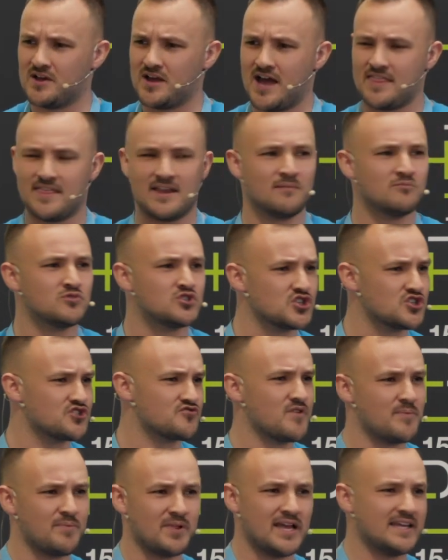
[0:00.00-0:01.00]
and then I'm just
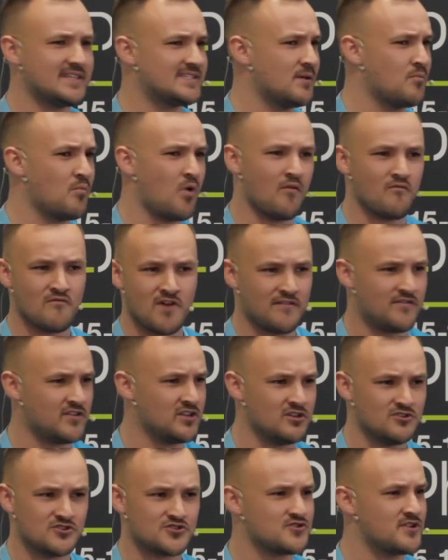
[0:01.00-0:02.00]
replacing one
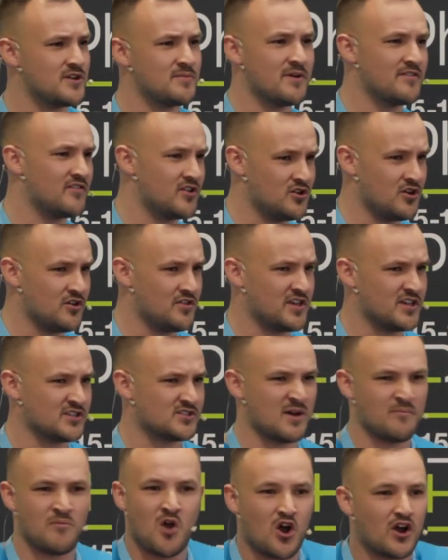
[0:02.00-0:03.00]
revenue stream with another,
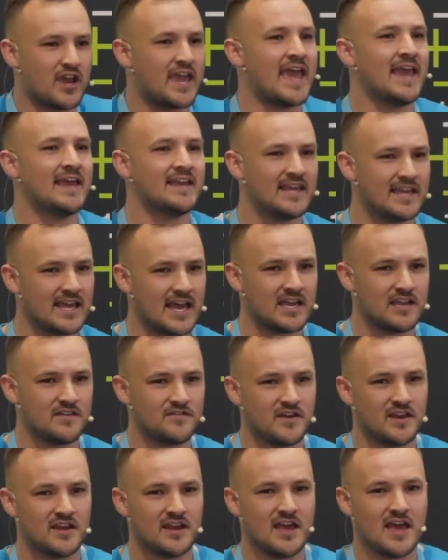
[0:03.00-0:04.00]
so I'm not gaining
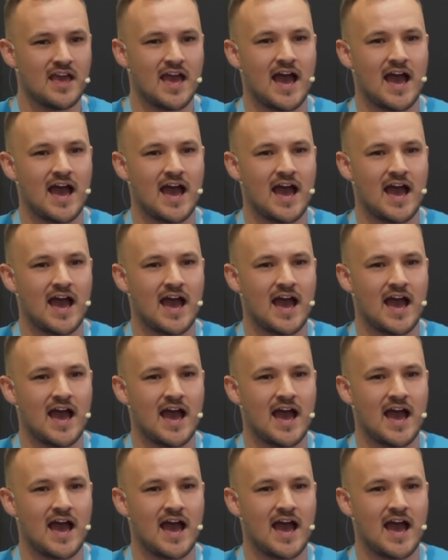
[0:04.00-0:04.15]
anything.